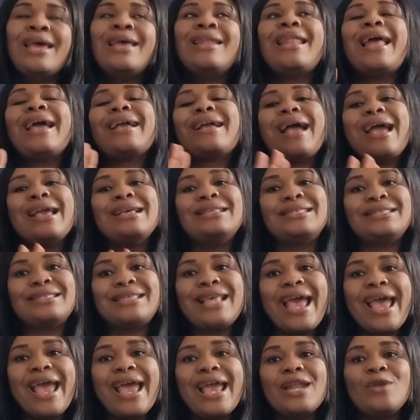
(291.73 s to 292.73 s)
Like I
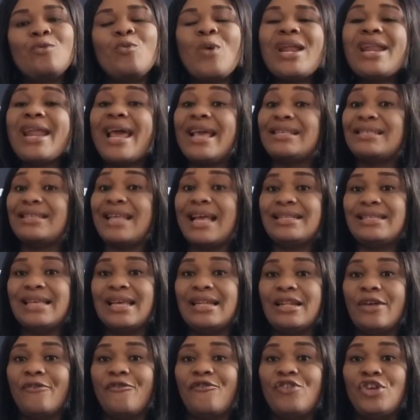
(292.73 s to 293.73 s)
said when I
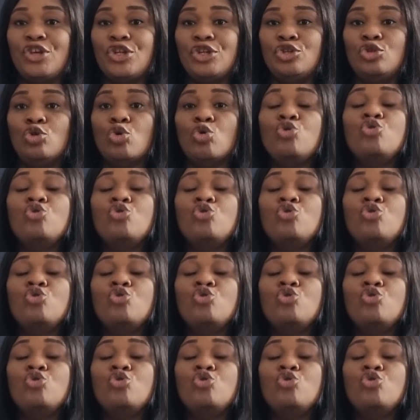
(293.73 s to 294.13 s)
started the video,